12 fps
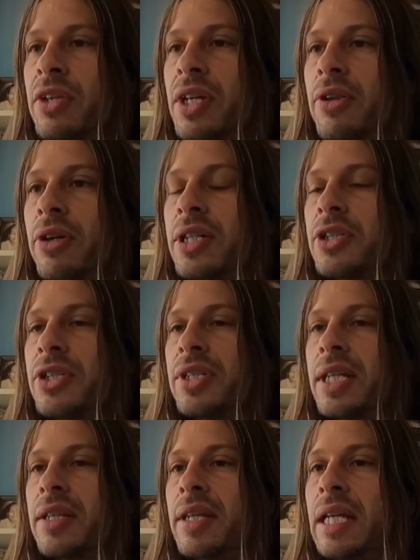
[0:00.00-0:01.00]
the other
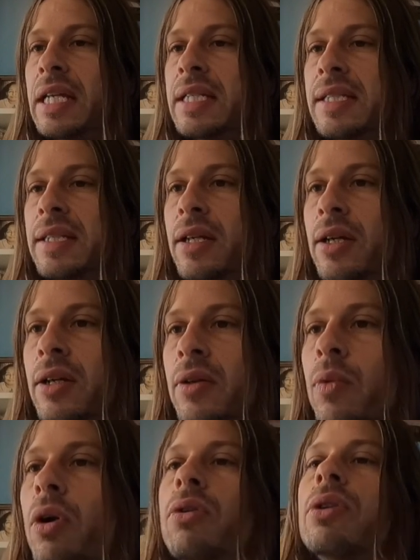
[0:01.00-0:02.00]
interesting thing is,
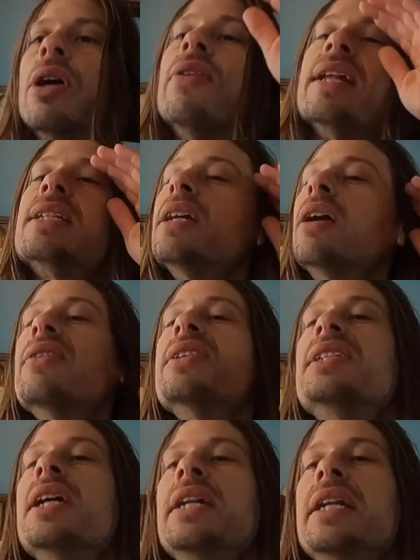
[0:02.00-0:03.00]
well, no, that's it on
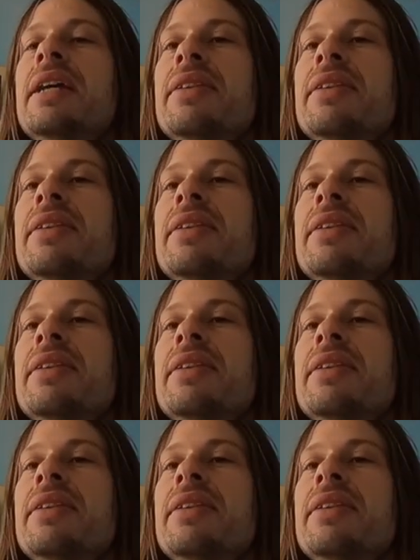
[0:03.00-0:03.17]
the sun.